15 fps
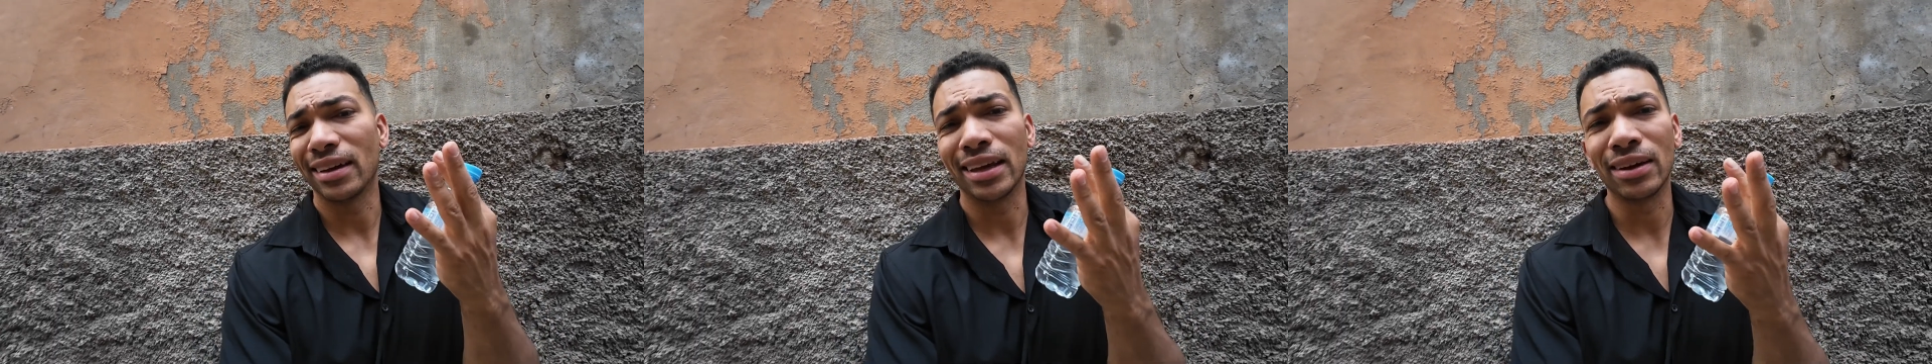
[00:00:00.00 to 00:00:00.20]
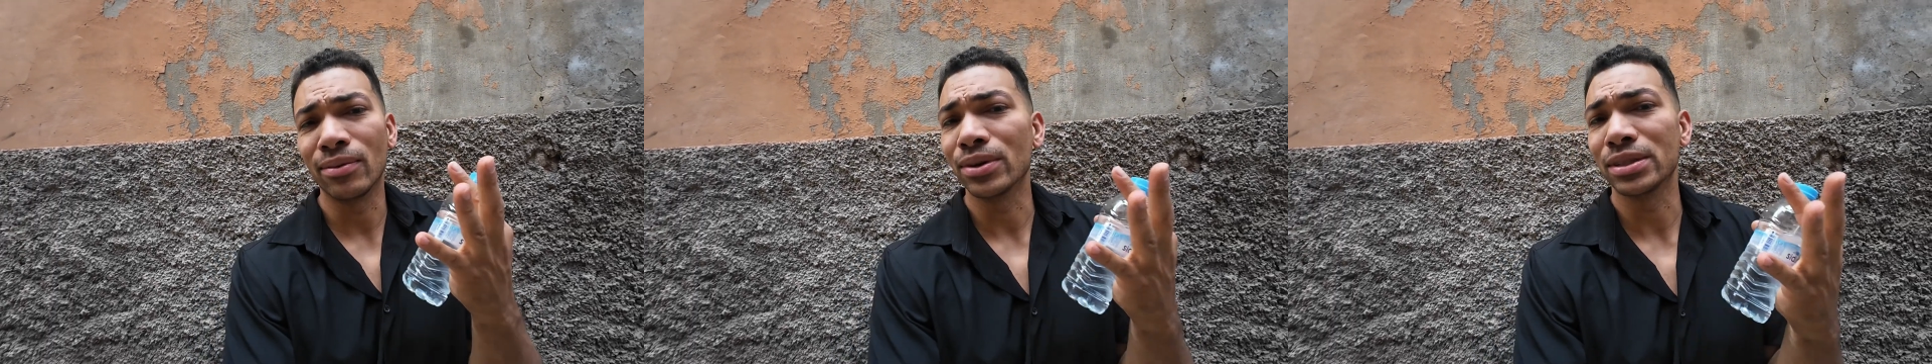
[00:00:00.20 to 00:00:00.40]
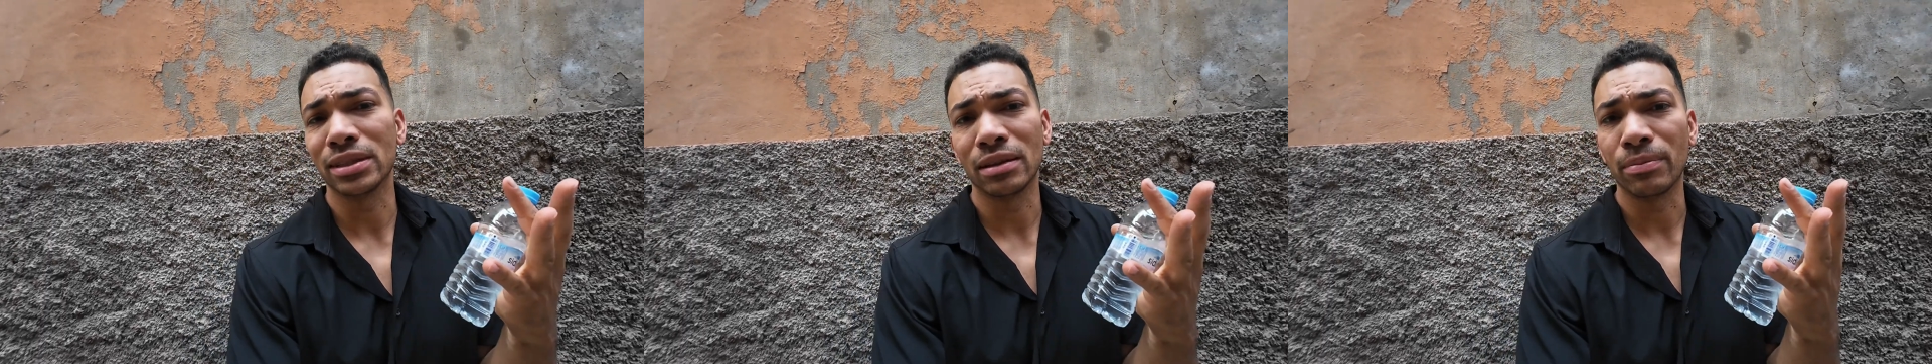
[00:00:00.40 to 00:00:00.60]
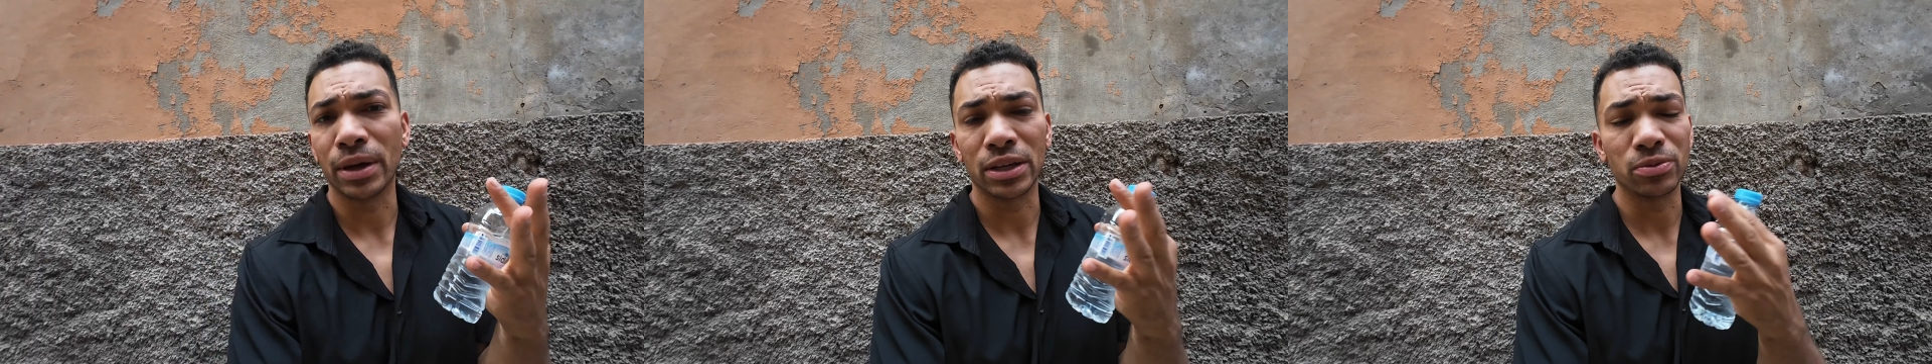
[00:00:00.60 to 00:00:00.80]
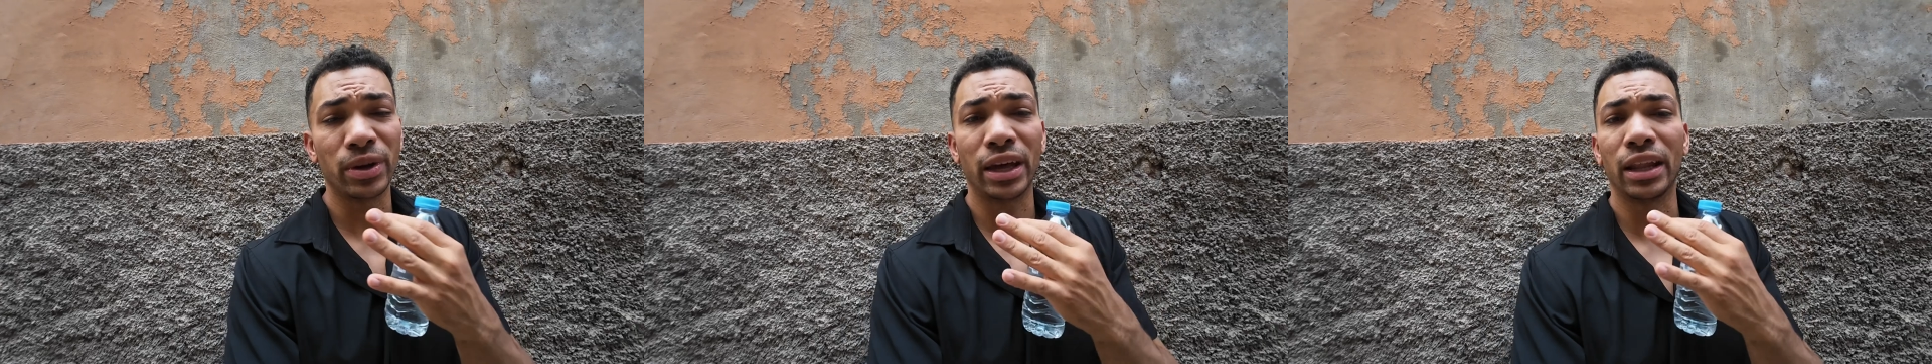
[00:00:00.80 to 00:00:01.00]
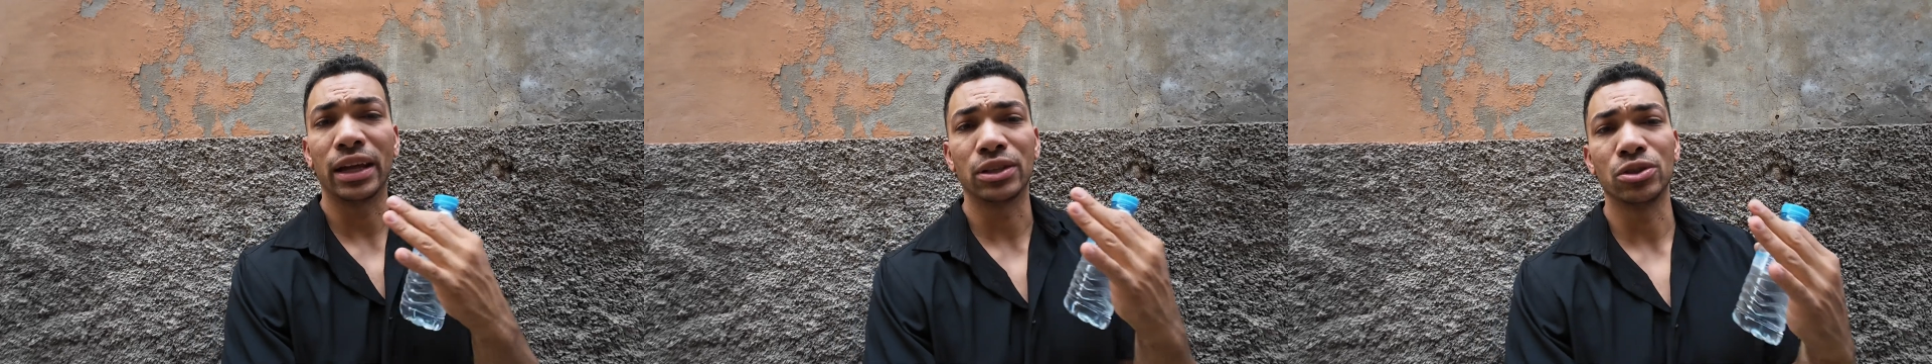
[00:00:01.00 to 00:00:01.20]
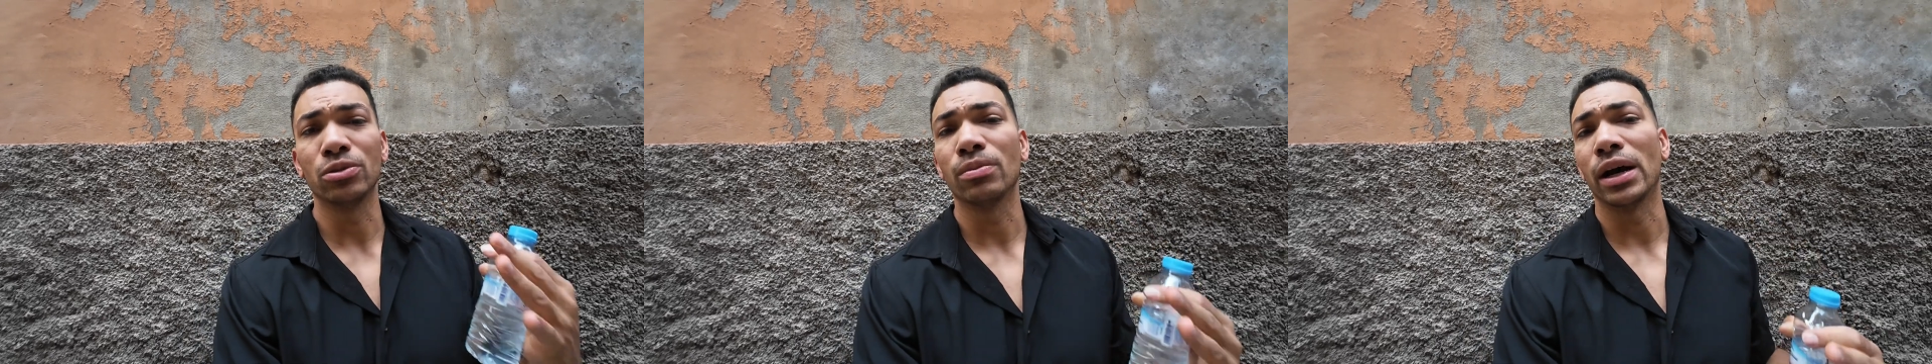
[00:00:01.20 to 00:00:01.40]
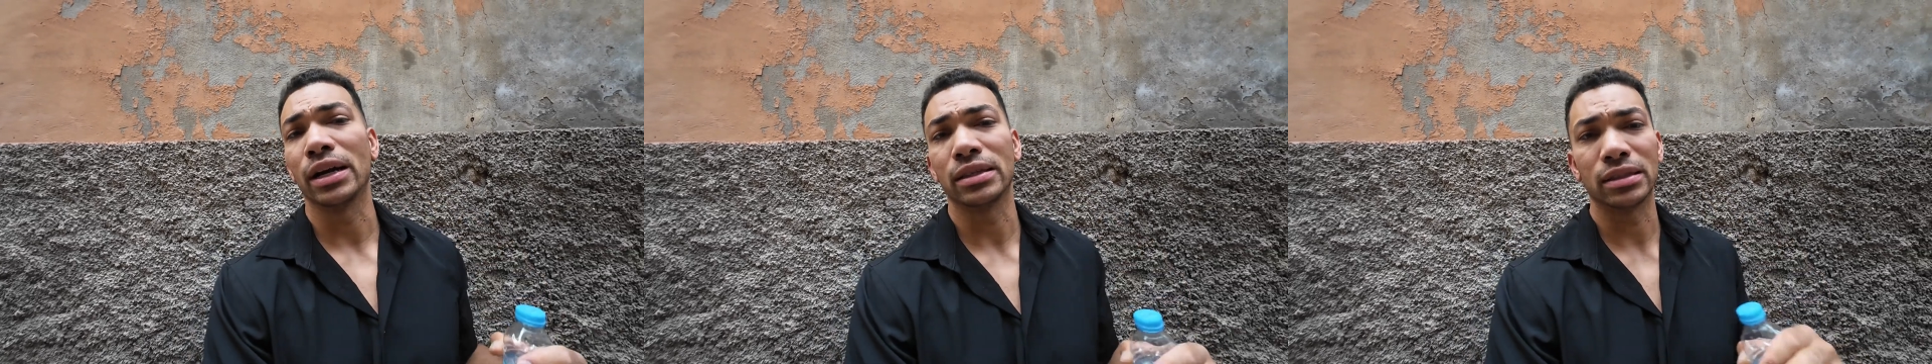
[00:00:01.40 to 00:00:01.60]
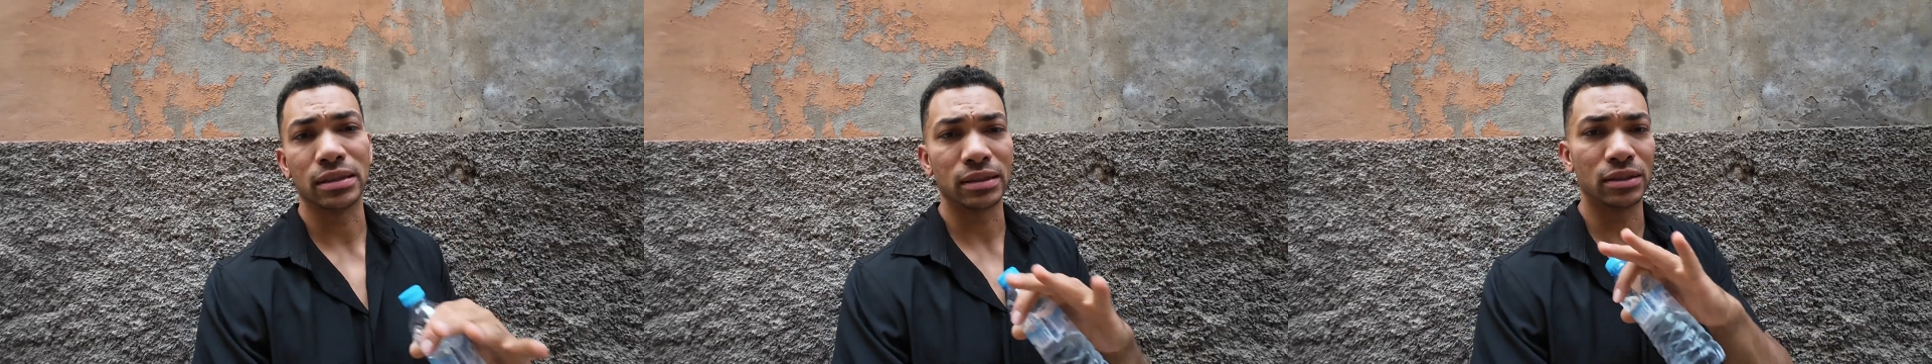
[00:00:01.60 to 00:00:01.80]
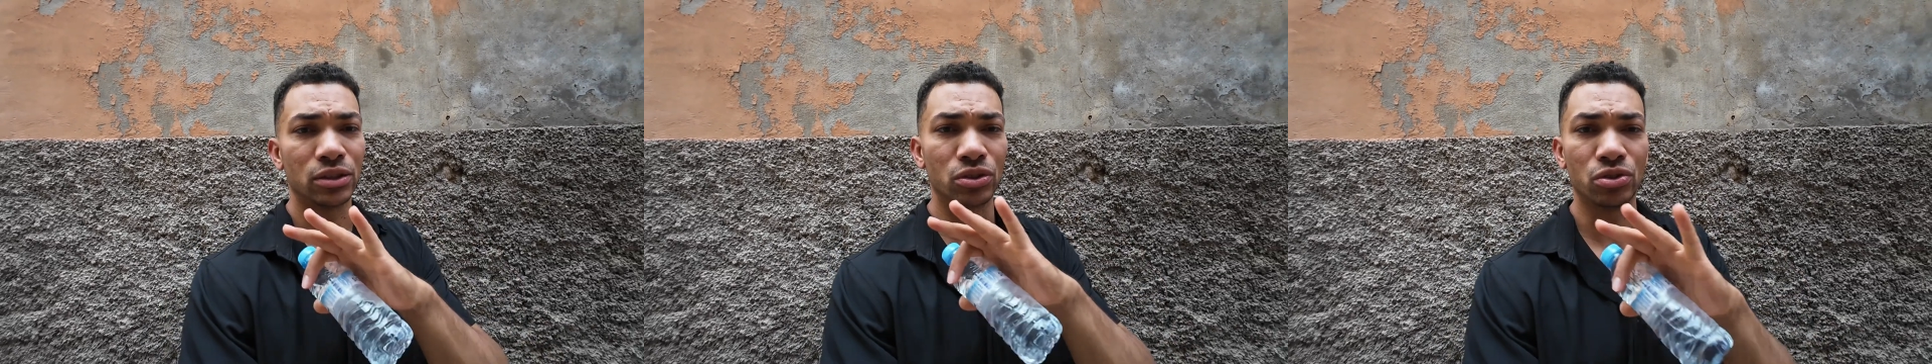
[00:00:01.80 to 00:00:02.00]
It wasn't the best. We had like 2 bites
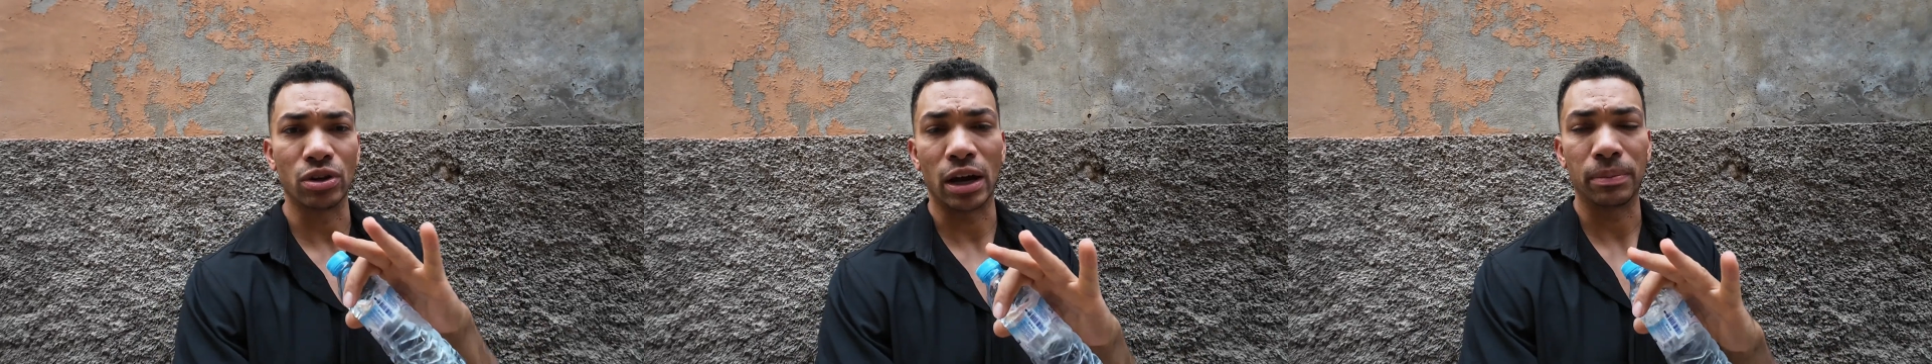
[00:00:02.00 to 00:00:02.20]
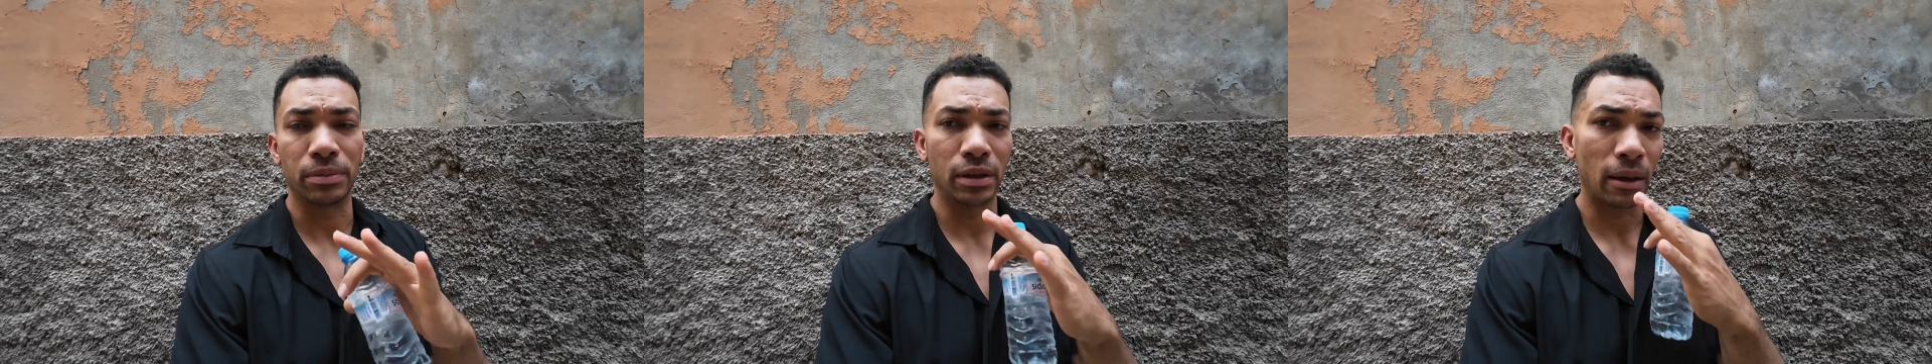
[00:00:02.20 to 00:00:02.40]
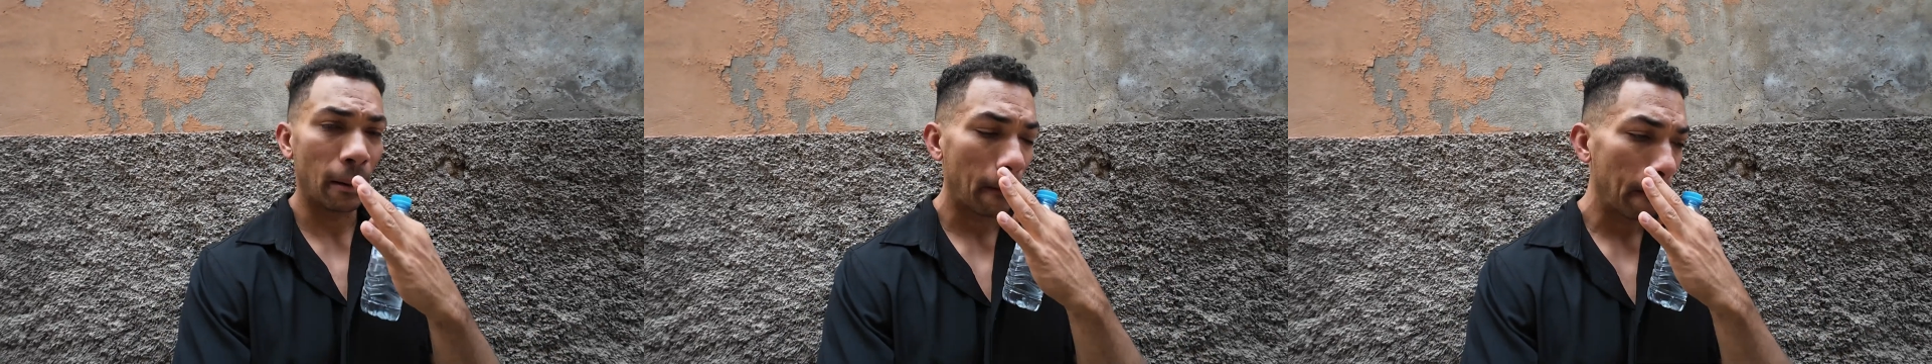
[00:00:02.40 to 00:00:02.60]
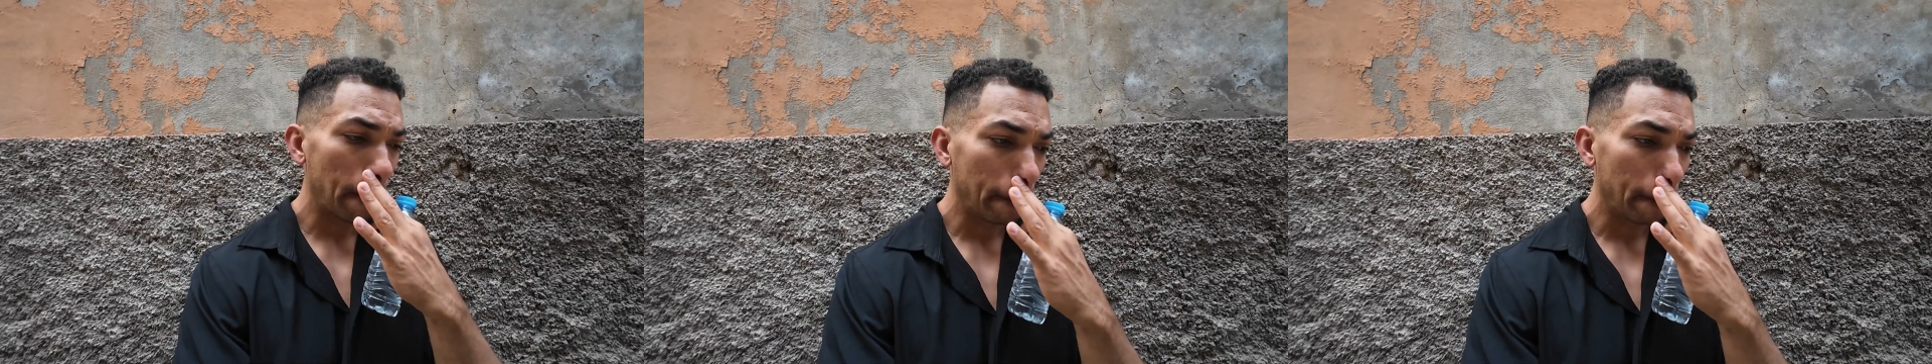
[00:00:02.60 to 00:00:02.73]
and just dropped it.